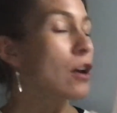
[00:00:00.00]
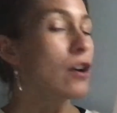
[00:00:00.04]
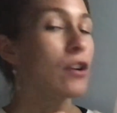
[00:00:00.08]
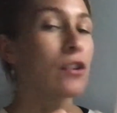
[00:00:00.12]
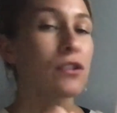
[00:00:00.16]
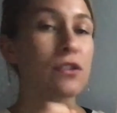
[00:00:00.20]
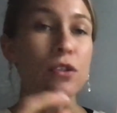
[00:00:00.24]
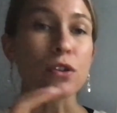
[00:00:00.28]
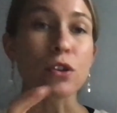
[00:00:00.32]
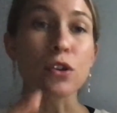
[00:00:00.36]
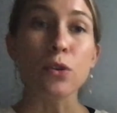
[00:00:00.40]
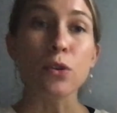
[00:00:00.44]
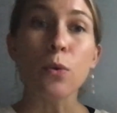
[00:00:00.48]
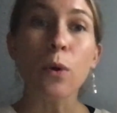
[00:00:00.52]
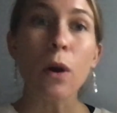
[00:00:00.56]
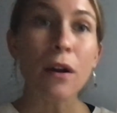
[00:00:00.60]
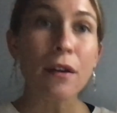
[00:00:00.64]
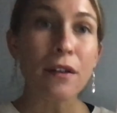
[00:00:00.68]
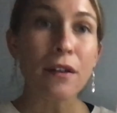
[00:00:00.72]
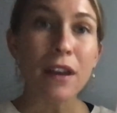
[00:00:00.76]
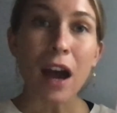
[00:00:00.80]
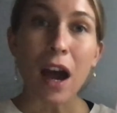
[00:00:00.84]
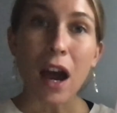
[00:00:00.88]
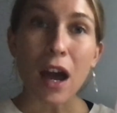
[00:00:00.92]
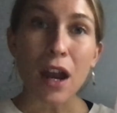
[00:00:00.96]
So you are
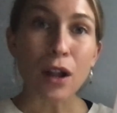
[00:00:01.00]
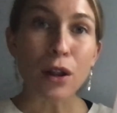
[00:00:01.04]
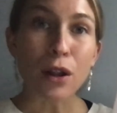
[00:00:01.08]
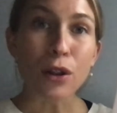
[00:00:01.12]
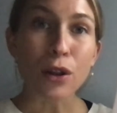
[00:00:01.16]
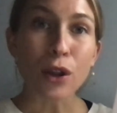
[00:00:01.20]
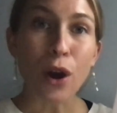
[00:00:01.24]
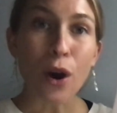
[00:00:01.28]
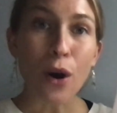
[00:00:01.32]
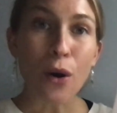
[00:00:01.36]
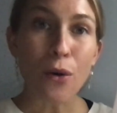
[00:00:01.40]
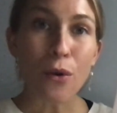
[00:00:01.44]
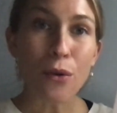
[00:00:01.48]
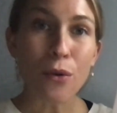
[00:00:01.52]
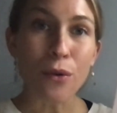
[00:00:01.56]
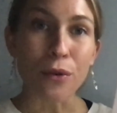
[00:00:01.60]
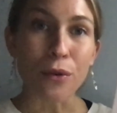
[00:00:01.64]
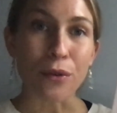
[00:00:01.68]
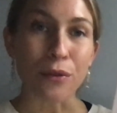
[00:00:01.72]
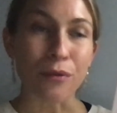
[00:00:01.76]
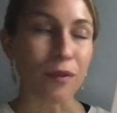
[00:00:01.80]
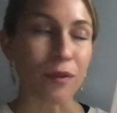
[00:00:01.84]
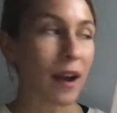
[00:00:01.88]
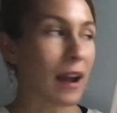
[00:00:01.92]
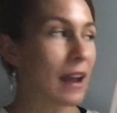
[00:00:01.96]
not
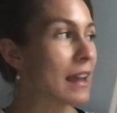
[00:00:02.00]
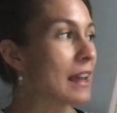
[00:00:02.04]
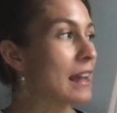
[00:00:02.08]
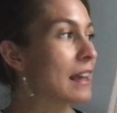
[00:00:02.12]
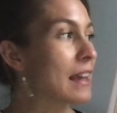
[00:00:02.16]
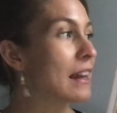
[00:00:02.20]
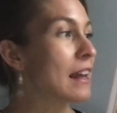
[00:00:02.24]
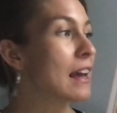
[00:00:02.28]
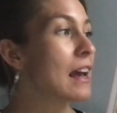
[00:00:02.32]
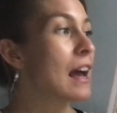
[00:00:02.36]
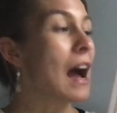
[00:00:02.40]
alone, right?